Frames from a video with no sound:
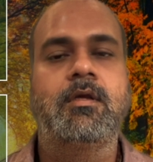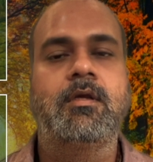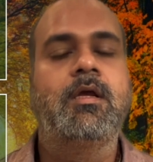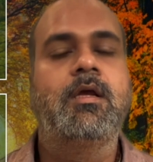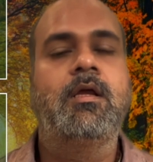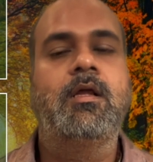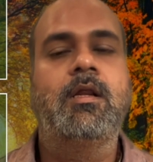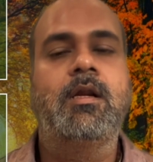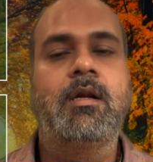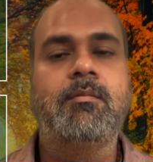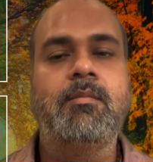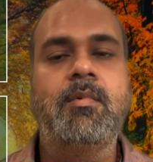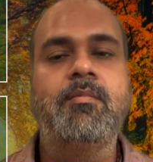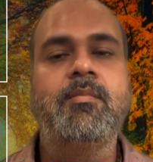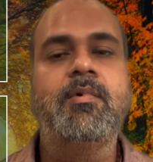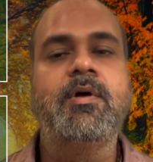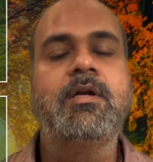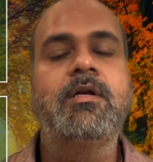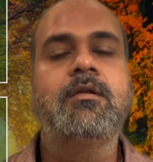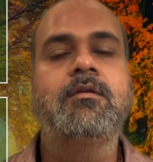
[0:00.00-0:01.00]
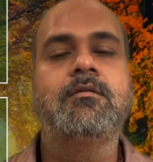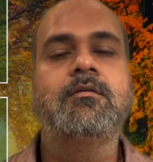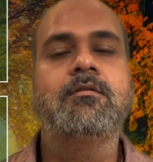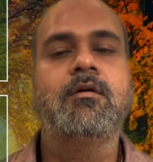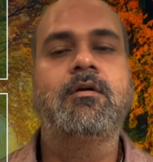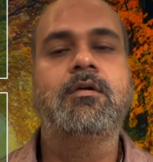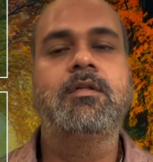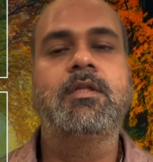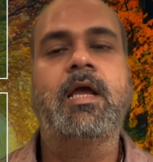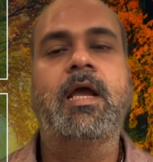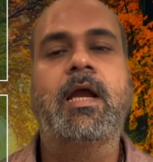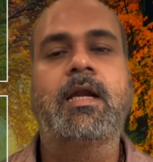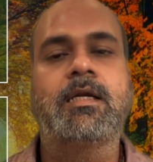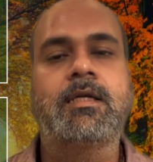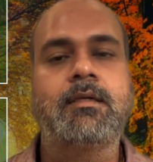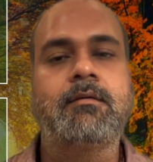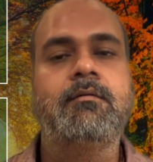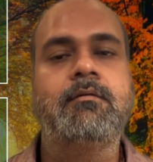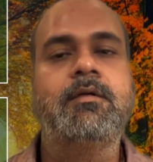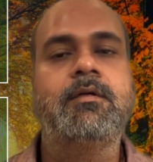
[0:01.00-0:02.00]
Remember, it is not the
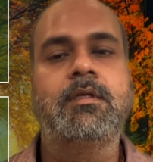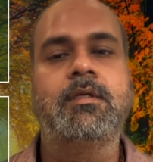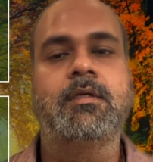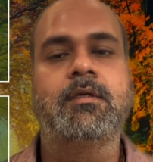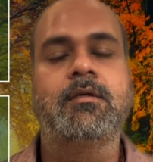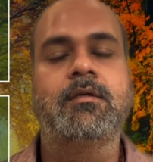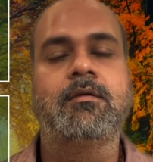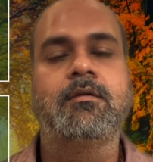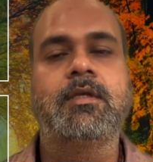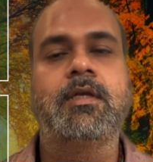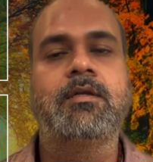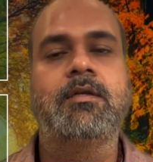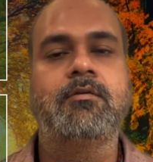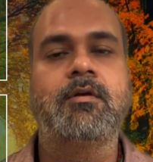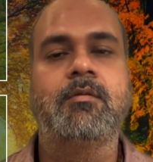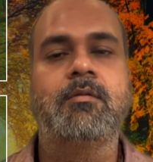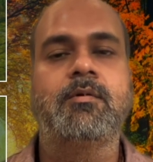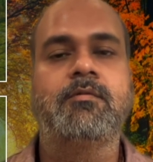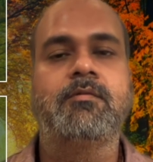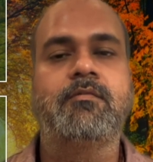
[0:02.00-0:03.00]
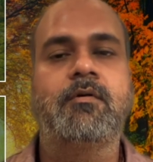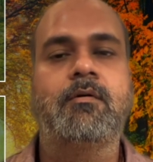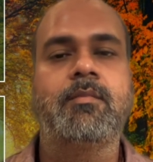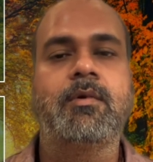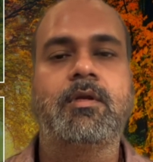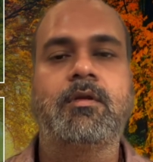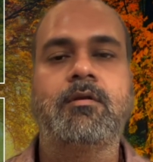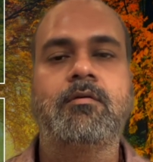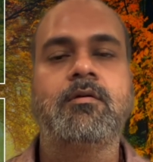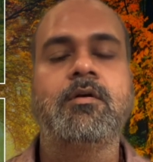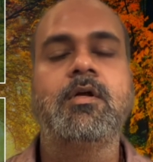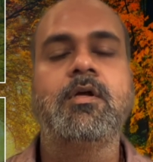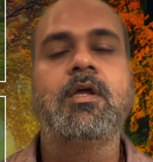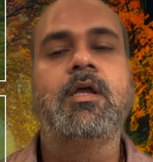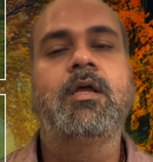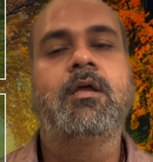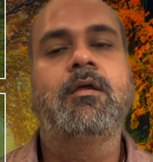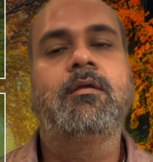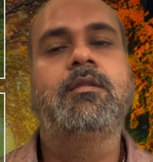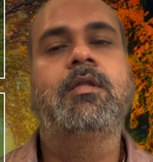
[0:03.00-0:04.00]
activity that you are performing, no,
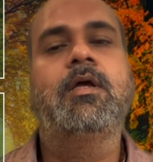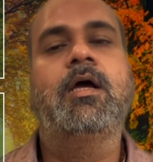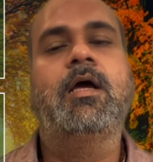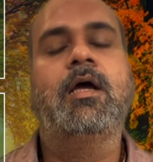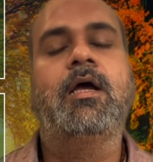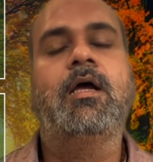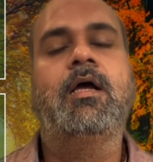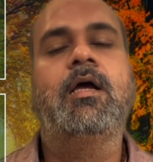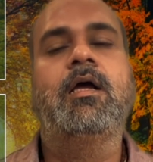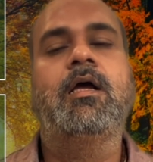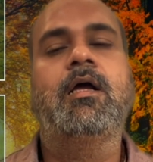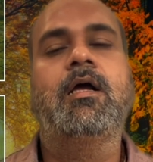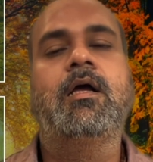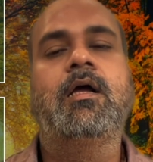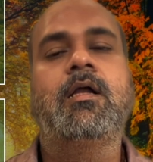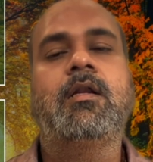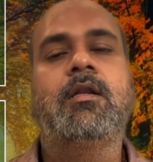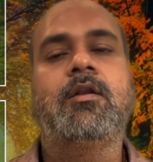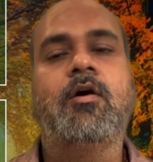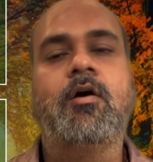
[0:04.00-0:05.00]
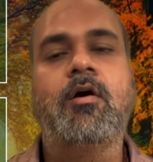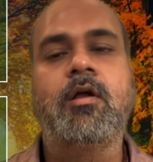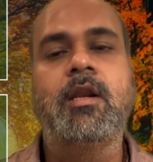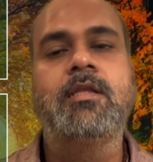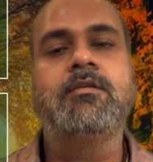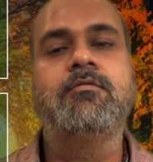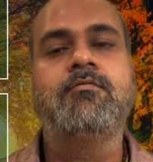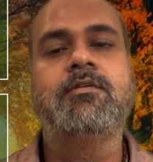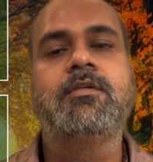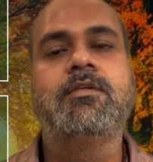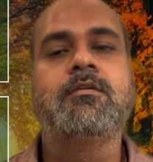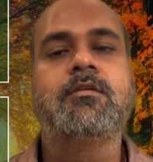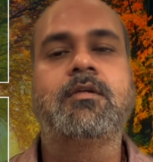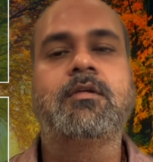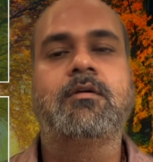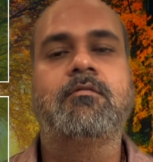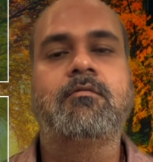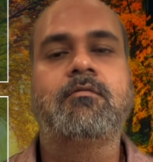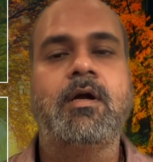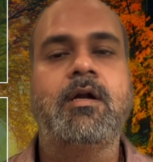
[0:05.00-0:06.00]
the knowledge which is
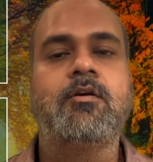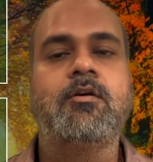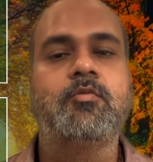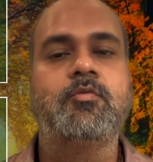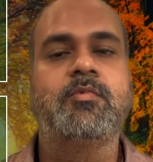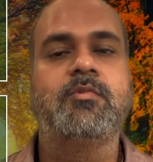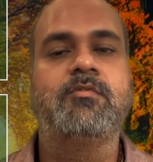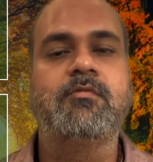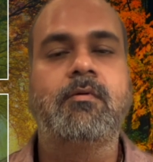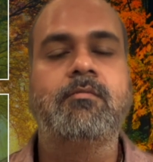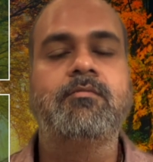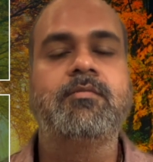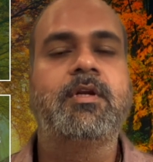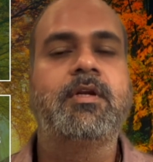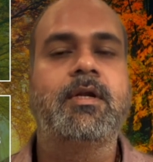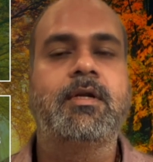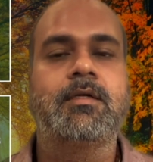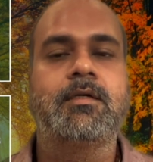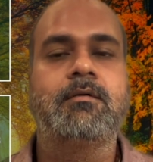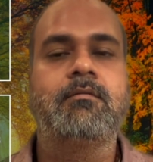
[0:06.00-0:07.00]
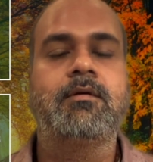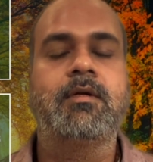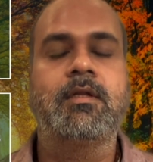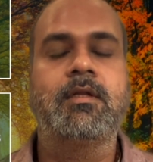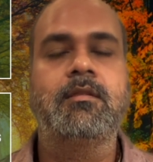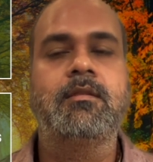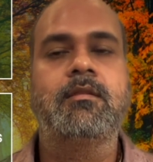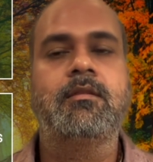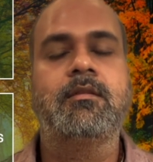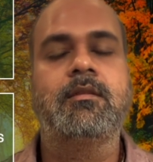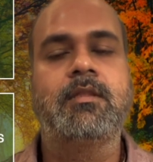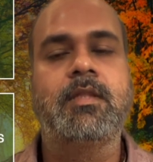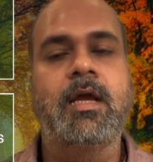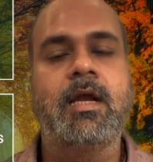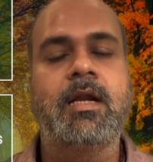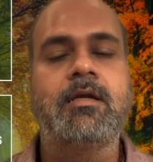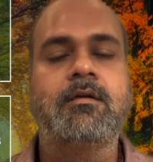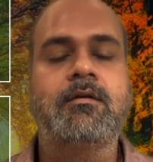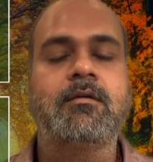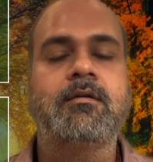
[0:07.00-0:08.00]
required to perform that activity,
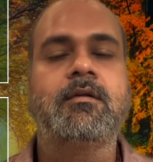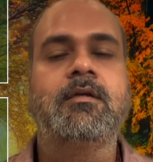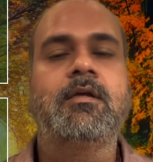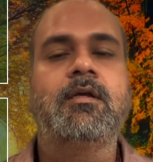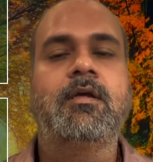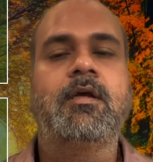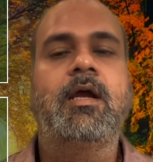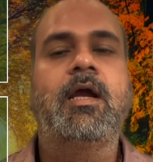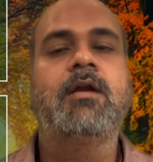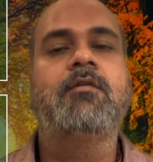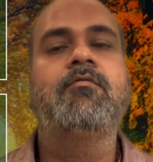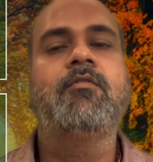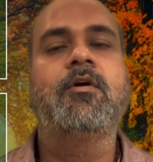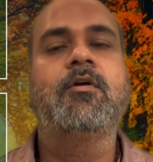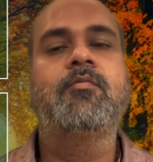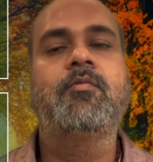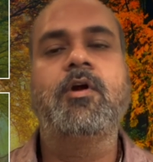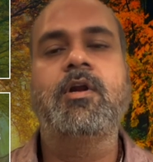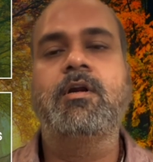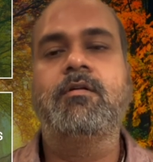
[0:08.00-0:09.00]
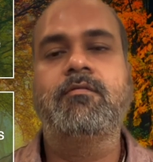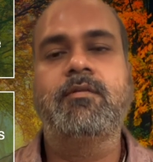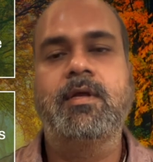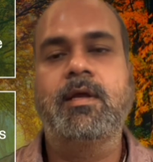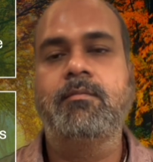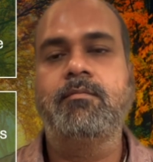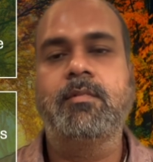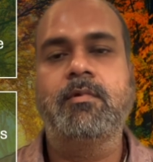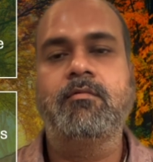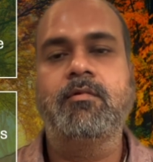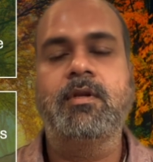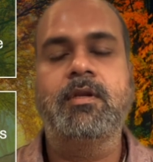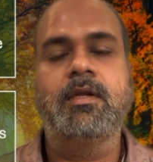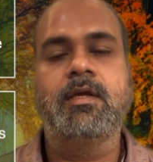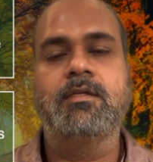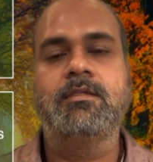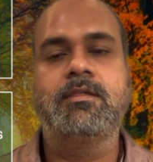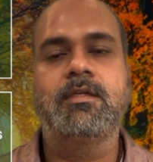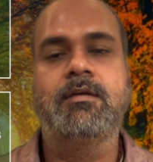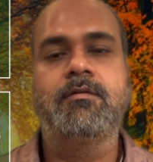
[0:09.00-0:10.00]
that at what point of time we will
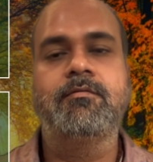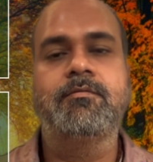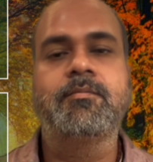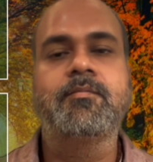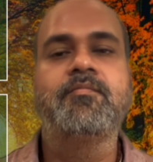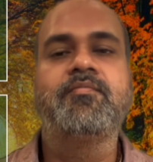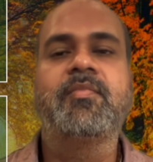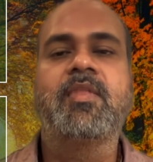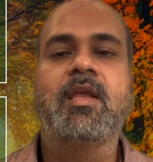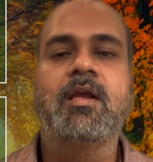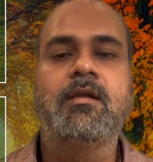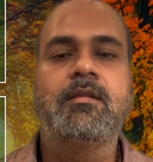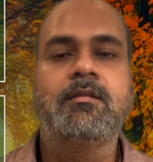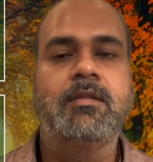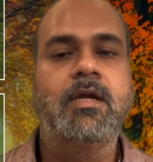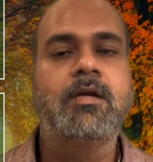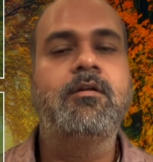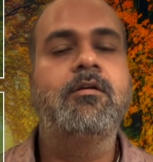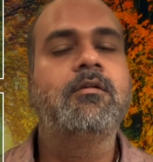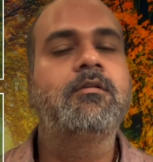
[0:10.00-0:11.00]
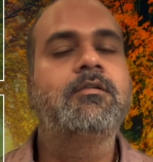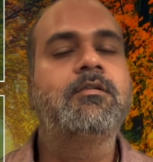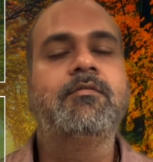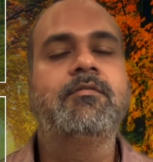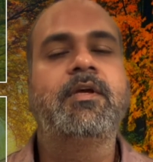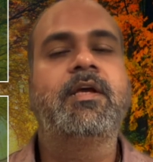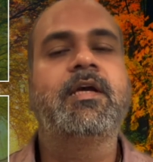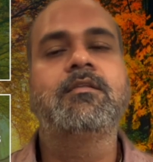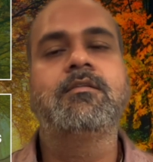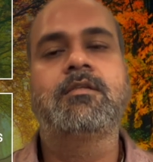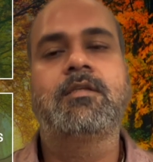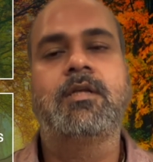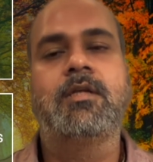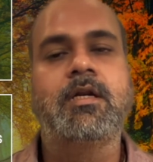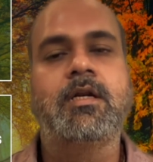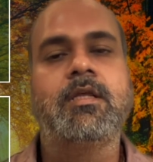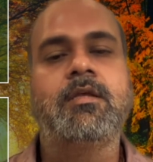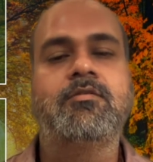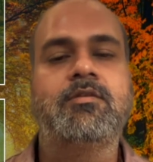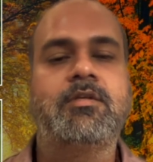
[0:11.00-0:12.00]
achieve, that also we can
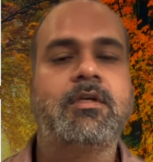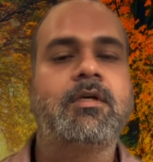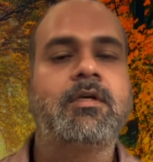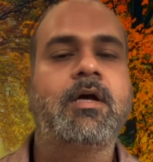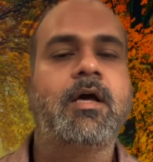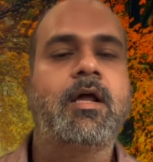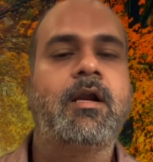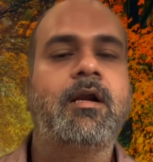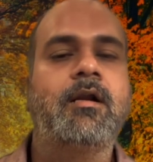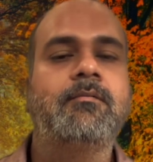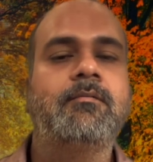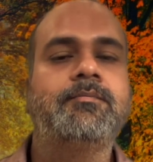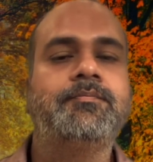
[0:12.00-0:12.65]
study using karna.